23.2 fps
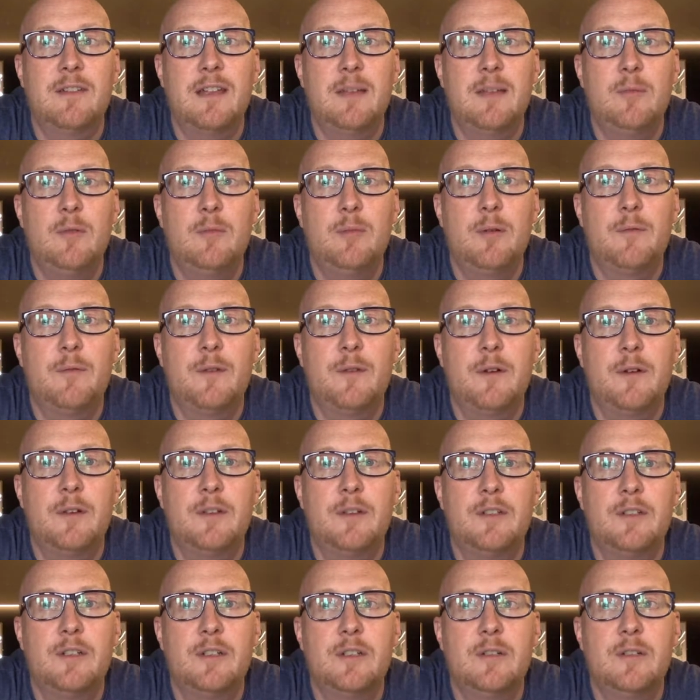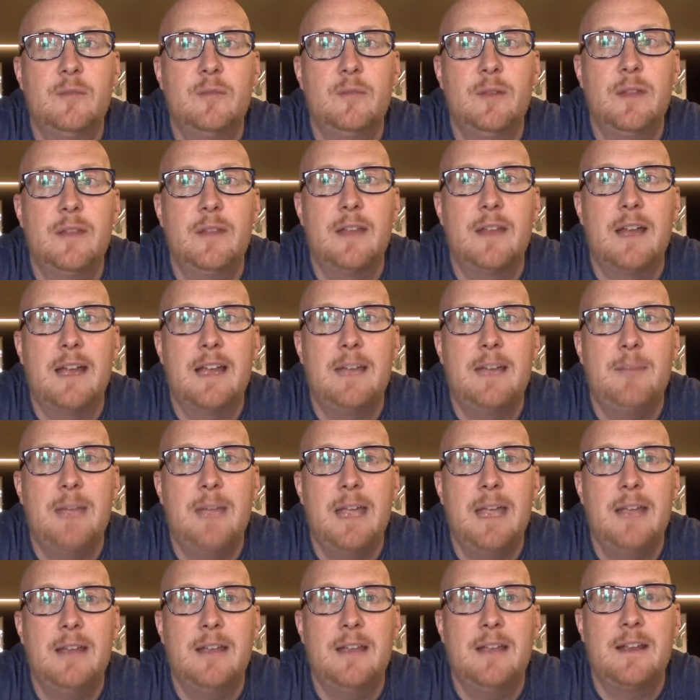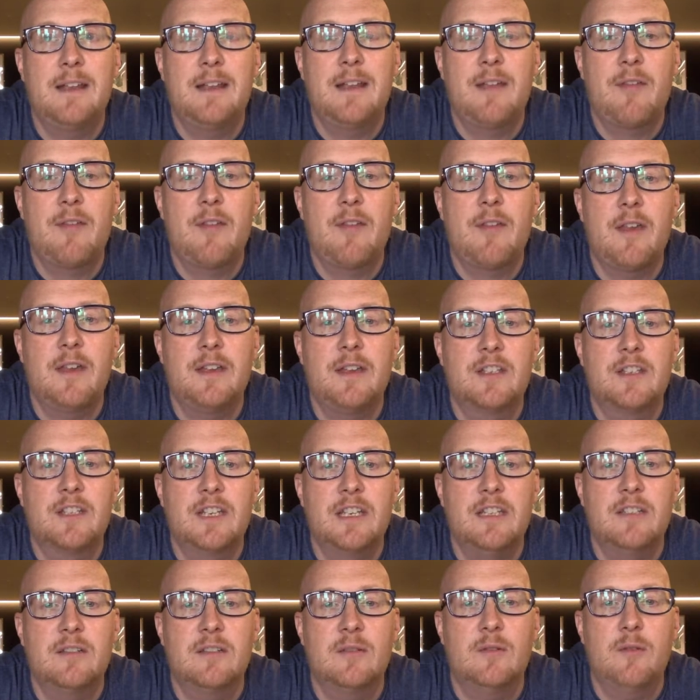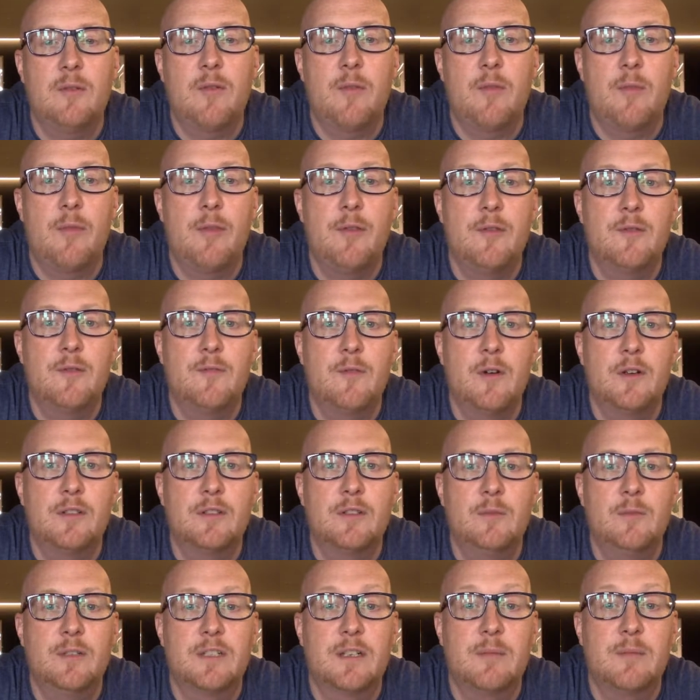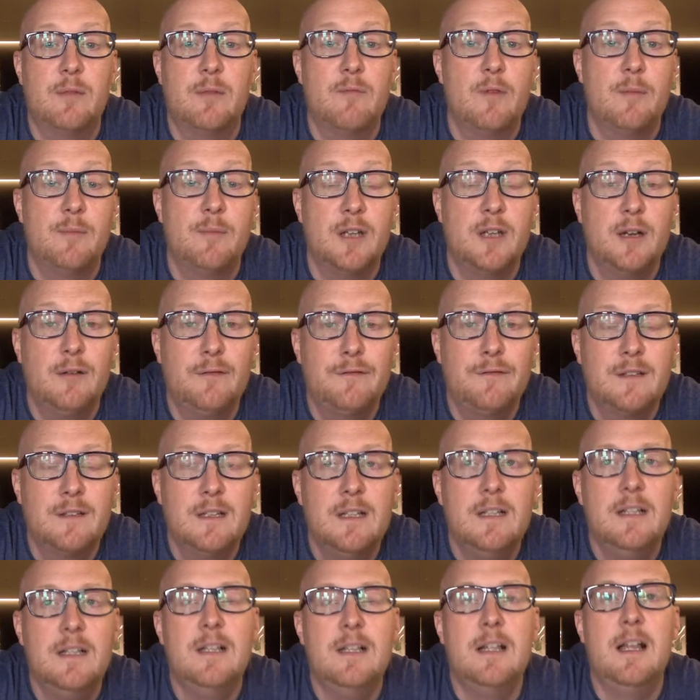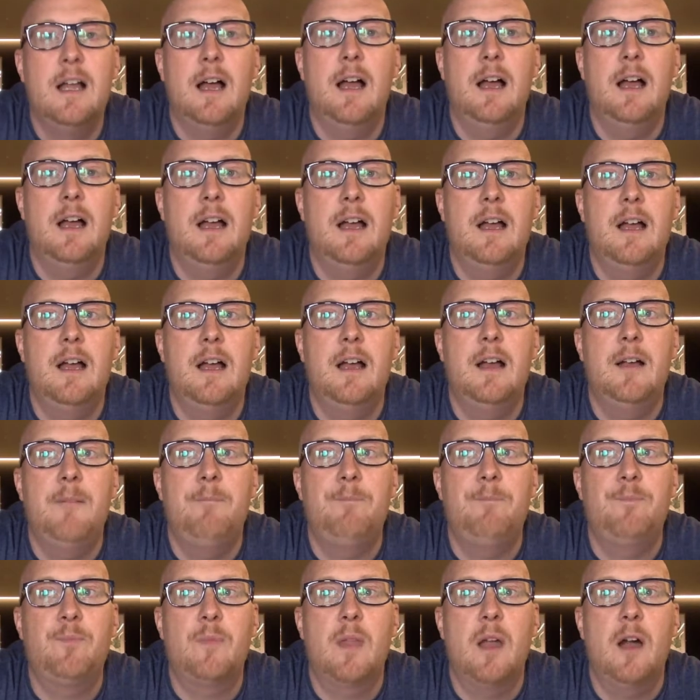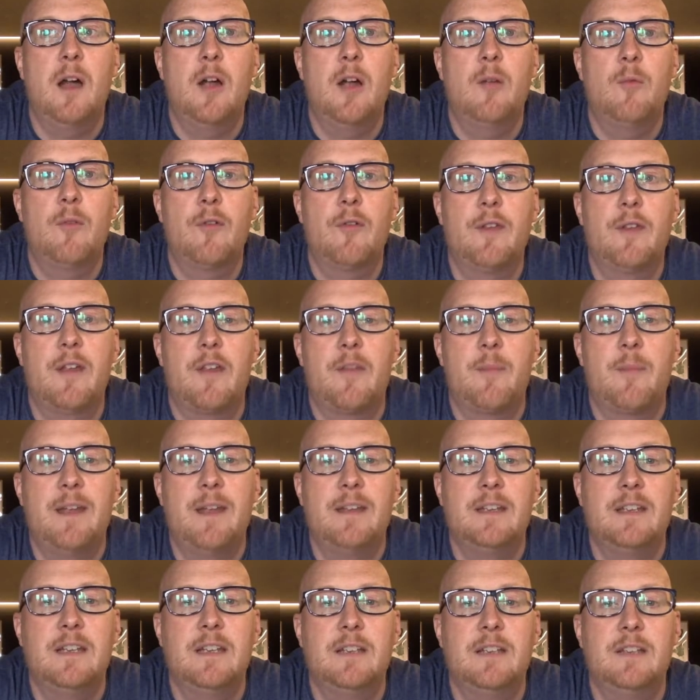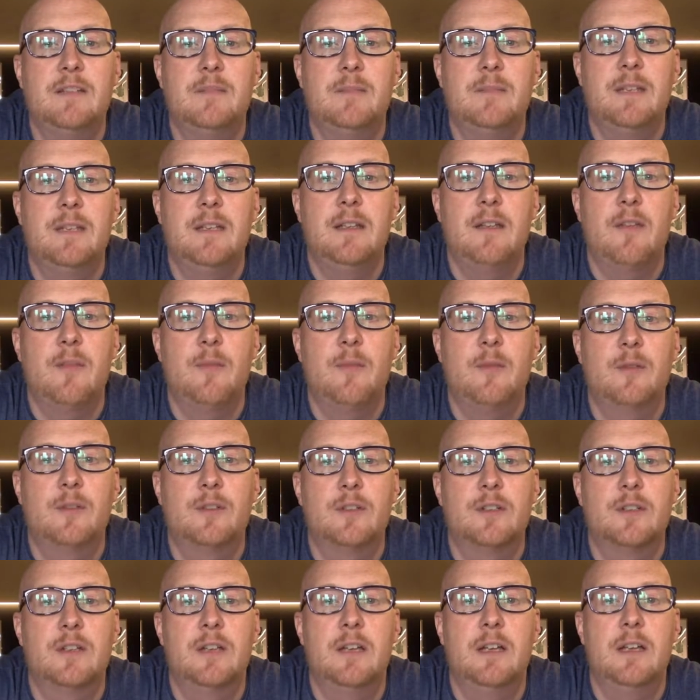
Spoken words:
they will provide you with a pen and an acetate sheet or something to write on, which can be rubbed off. I wasn't expecting it to be as much